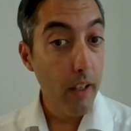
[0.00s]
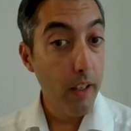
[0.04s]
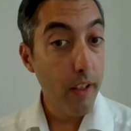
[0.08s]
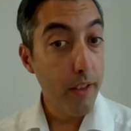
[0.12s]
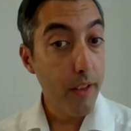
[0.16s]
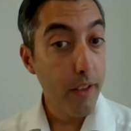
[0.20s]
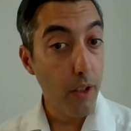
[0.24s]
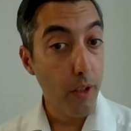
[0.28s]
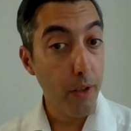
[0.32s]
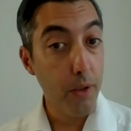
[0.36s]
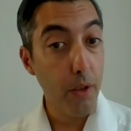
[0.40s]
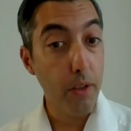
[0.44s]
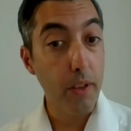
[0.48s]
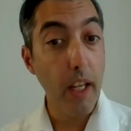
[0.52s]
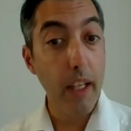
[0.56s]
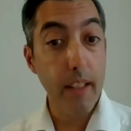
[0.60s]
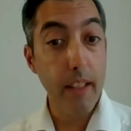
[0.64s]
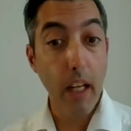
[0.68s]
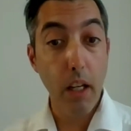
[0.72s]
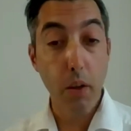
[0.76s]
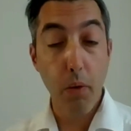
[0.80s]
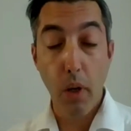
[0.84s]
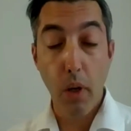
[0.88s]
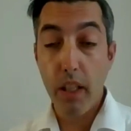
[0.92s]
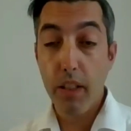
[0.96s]
So the data
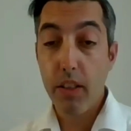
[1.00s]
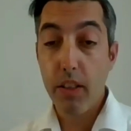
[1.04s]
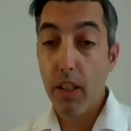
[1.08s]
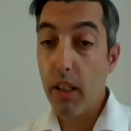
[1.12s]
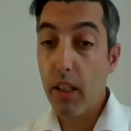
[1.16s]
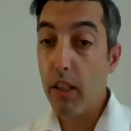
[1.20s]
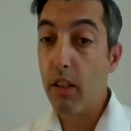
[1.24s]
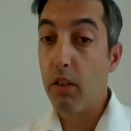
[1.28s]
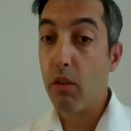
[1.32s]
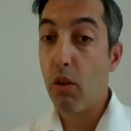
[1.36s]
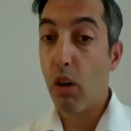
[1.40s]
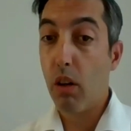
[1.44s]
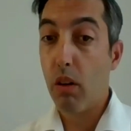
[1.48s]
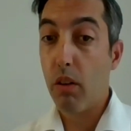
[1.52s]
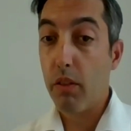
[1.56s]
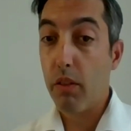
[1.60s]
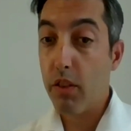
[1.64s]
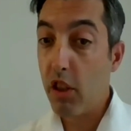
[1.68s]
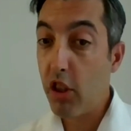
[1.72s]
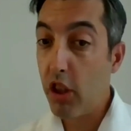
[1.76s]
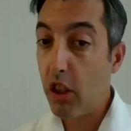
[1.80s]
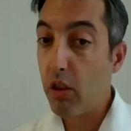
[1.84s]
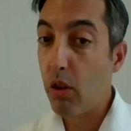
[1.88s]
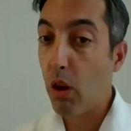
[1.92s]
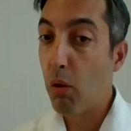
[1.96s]
quality in a
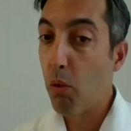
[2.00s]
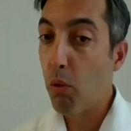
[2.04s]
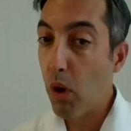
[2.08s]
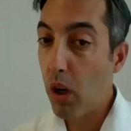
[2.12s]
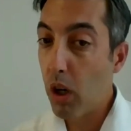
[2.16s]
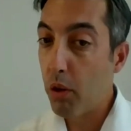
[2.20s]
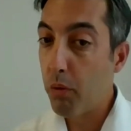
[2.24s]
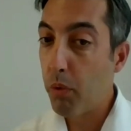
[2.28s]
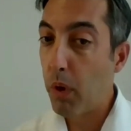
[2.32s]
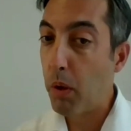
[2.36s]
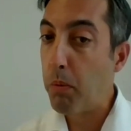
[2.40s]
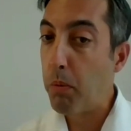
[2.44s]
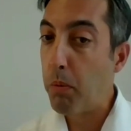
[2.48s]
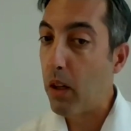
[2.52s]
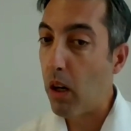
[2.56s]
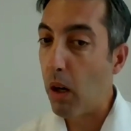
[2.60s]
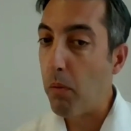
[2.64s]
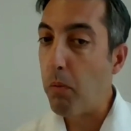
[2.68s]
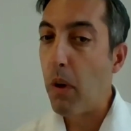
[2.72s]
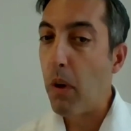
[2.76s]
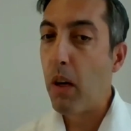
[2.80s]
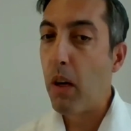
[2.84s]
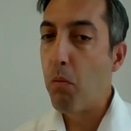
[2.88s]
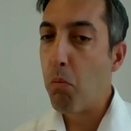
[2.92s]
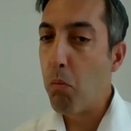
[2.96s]
digital world will become
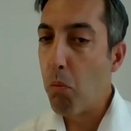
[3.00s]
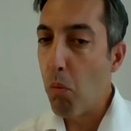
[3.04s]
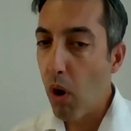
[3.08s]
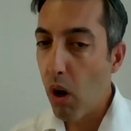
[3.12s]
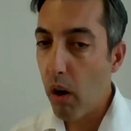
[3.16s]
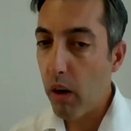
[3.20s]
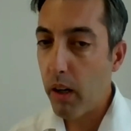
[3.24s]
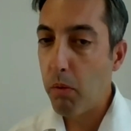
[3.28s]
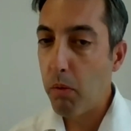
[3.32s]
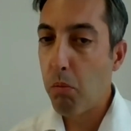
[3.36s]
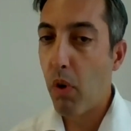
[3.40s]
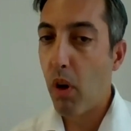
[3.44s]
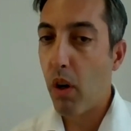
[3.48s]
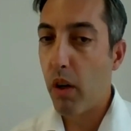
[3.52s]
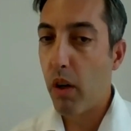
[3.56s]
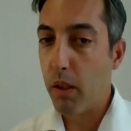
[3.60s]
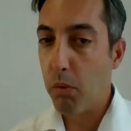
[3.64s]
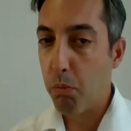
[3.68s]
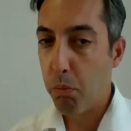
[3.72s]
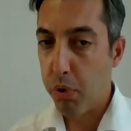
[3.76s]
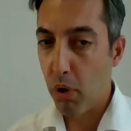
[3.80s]
more and more